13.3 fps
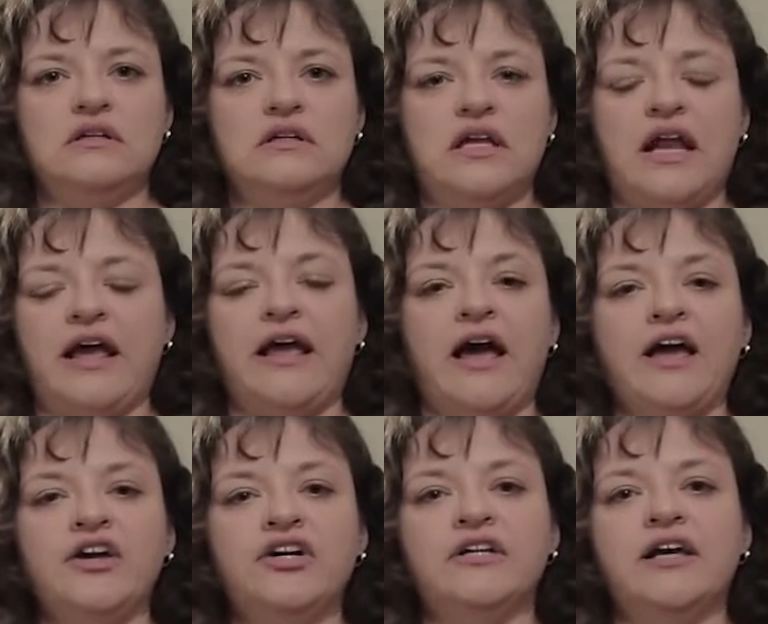And I,
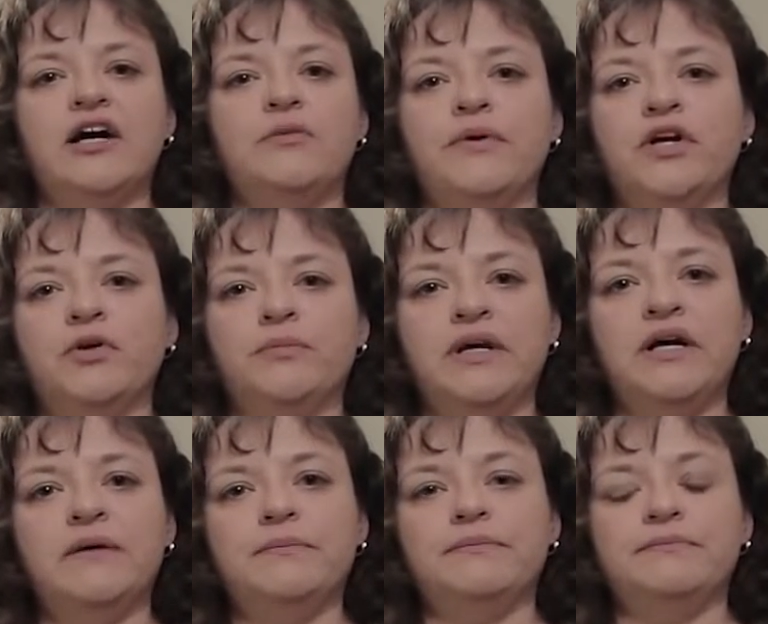I couldn't help but open
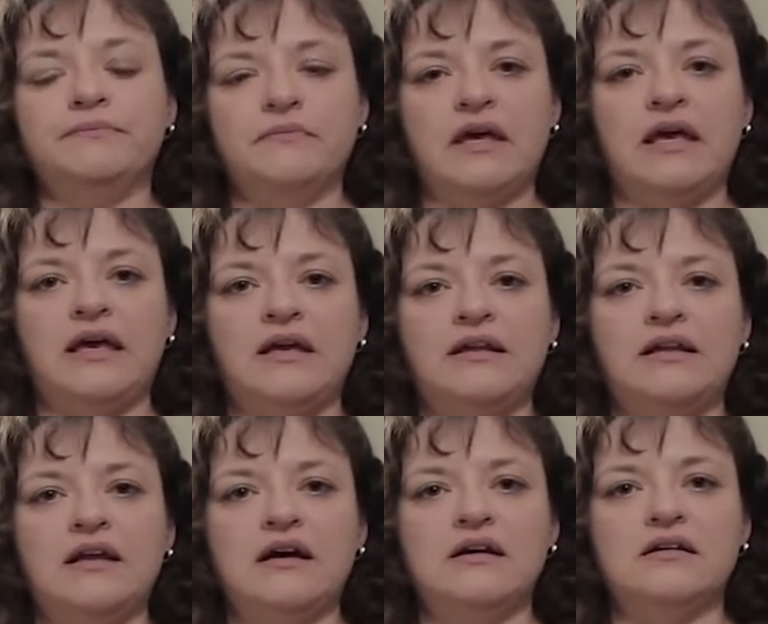up,
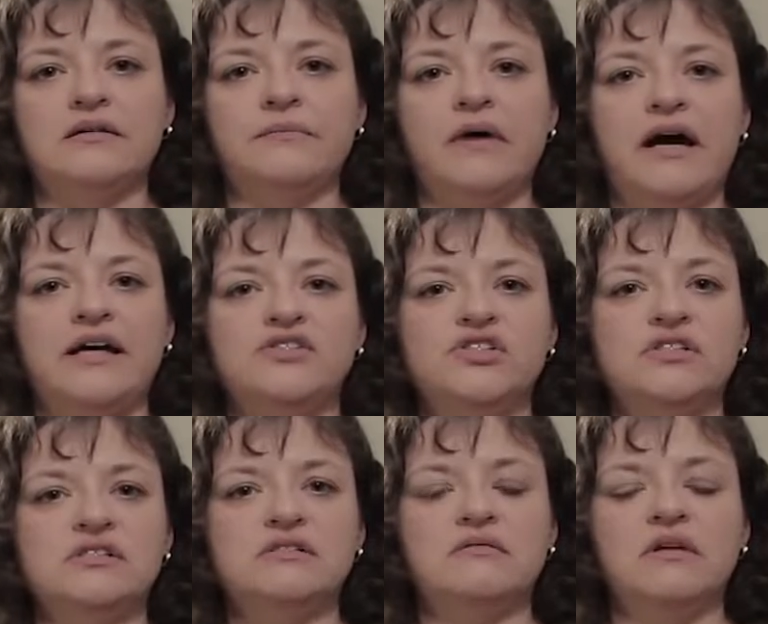and I
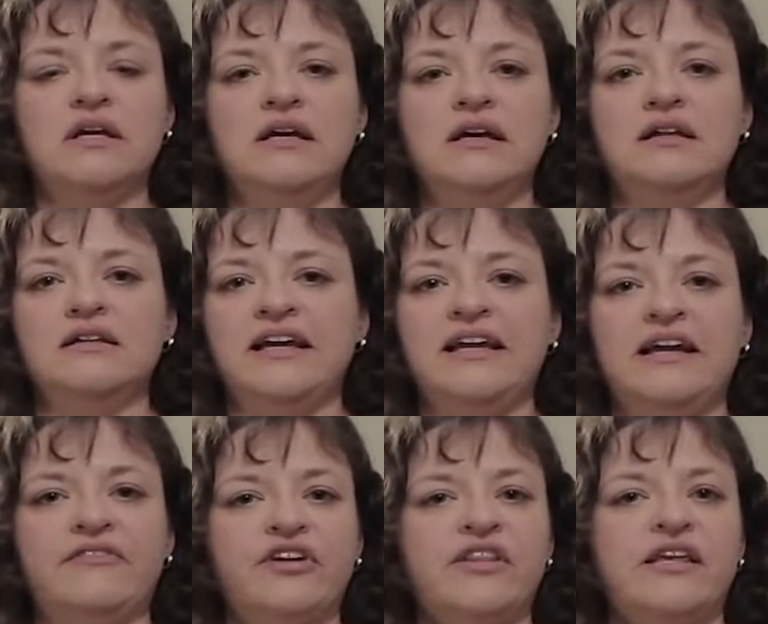just laid
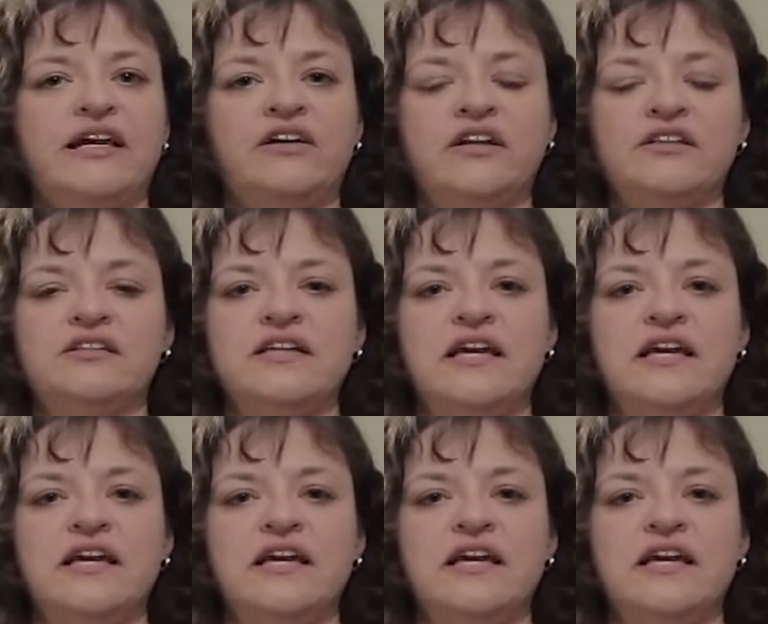everything out on the